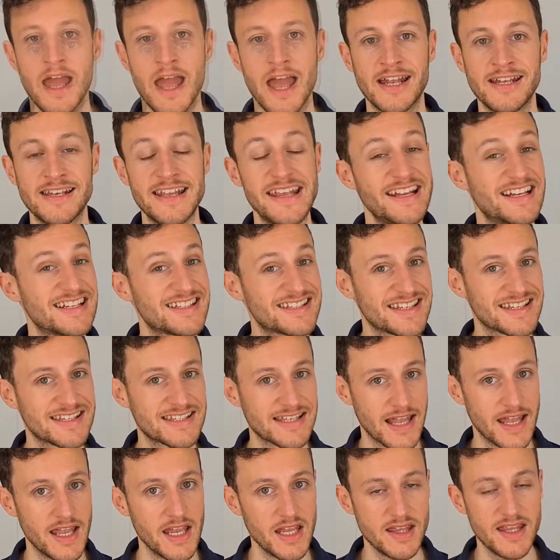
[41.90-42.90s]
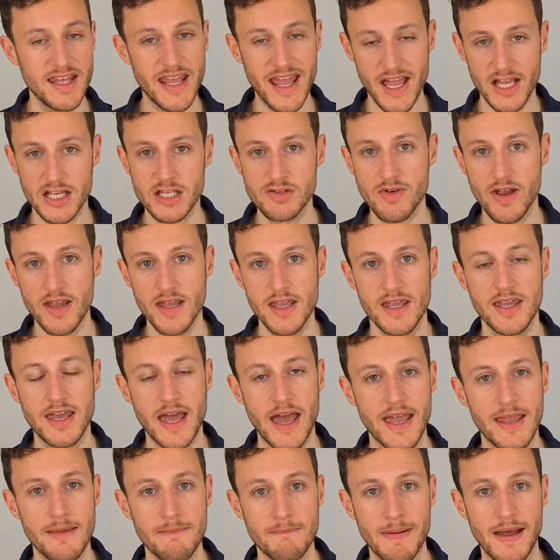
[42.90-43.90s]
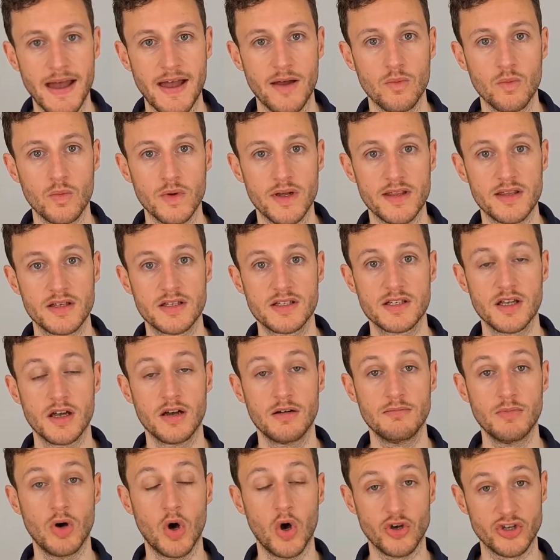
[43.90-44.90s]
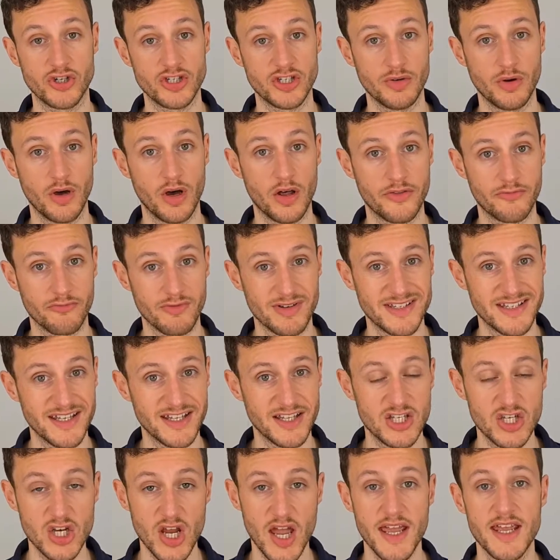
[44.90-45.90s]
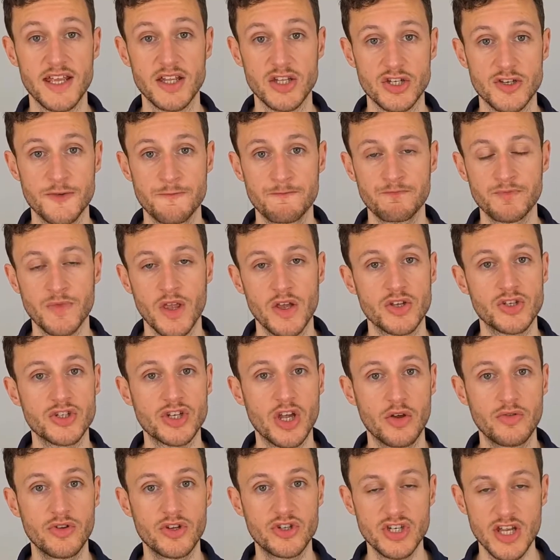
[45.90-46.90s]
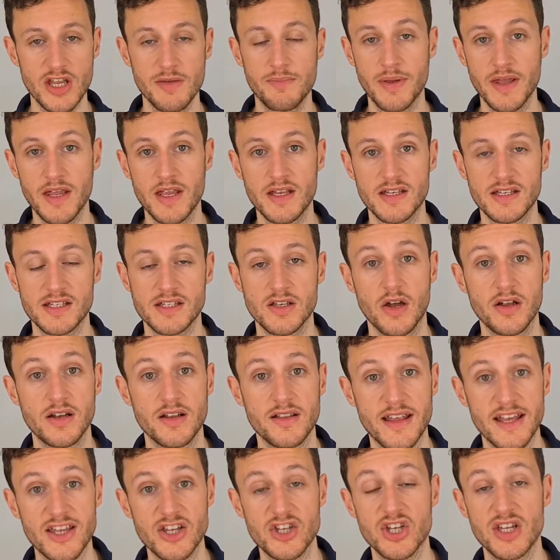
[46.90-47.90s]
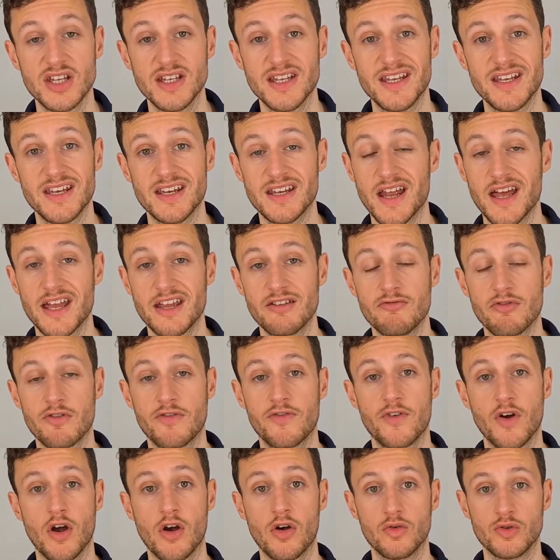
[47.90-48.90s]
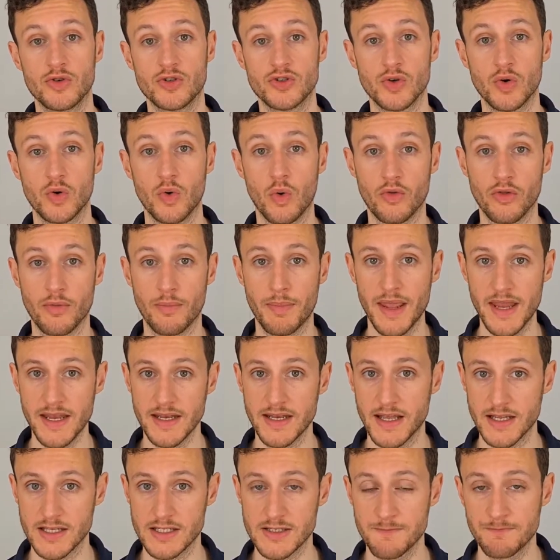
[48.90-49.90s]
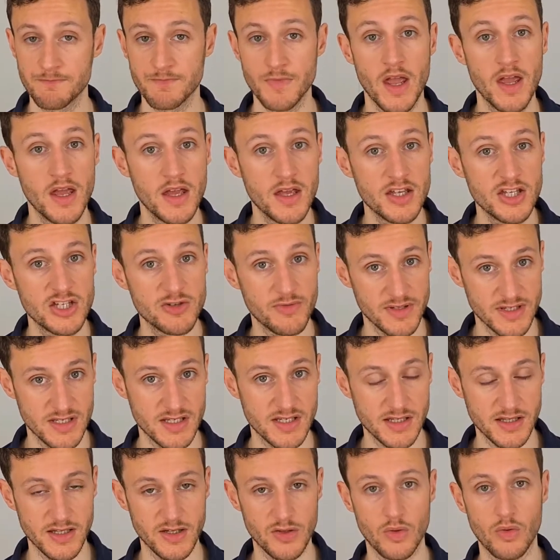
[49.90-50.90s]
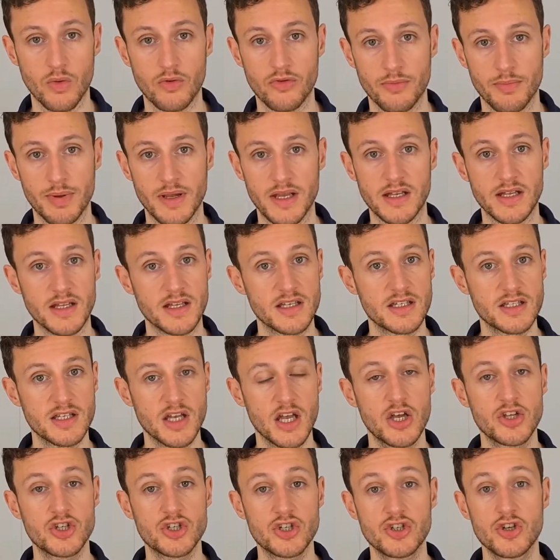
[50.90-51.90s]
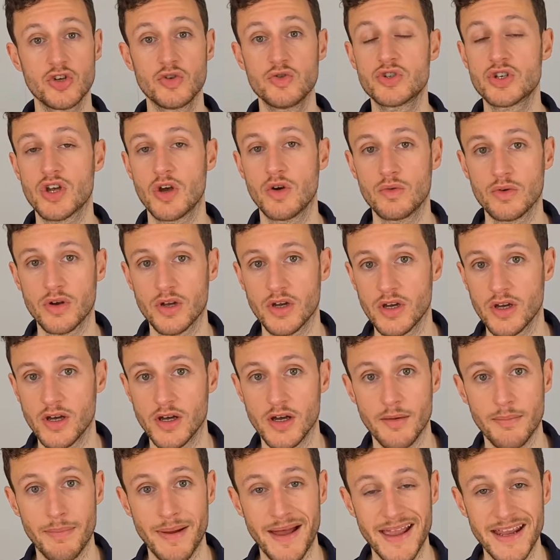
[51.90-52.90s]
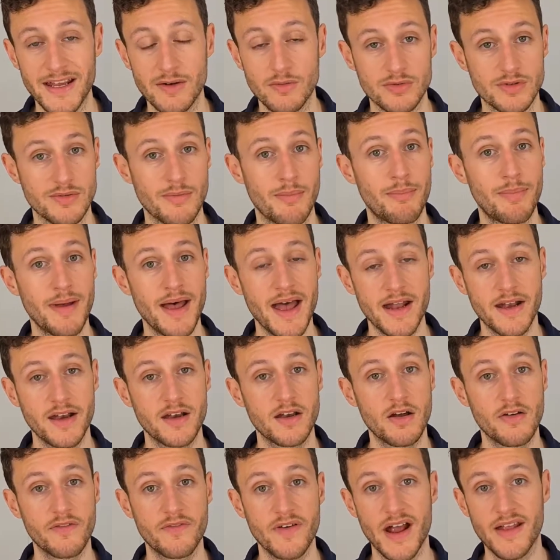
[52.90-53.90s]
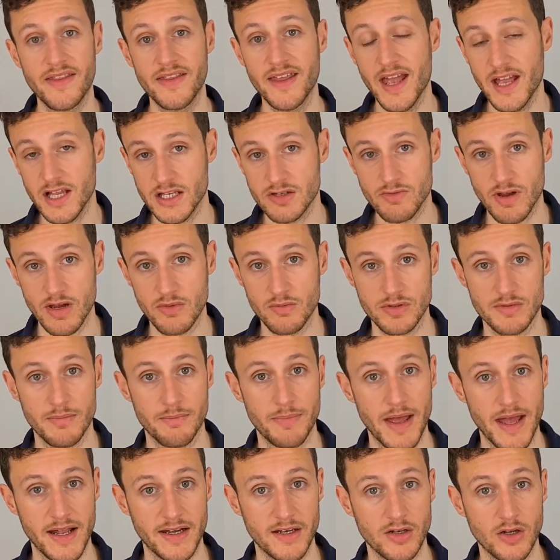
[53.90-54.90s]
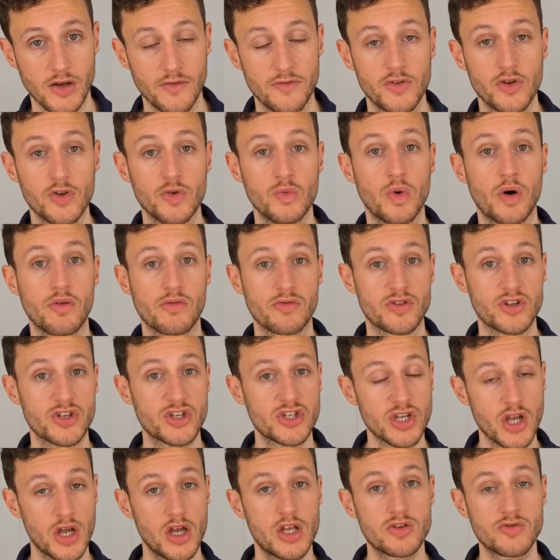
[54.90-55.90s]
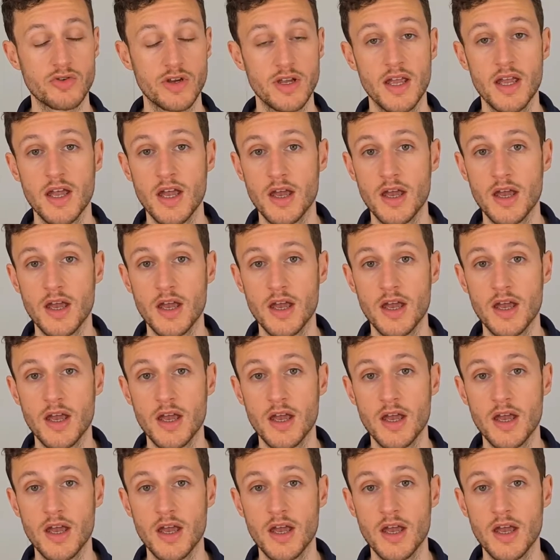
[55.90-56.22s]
Needless to say, the X-ray came back with some osteoarthritic change. So the GP decided that she needed a referral to orthopedics. She went to see the orthopedic surgeon who told her her pain wasn't bad enough and the X-ray wasn't bad enough to warrant surgery,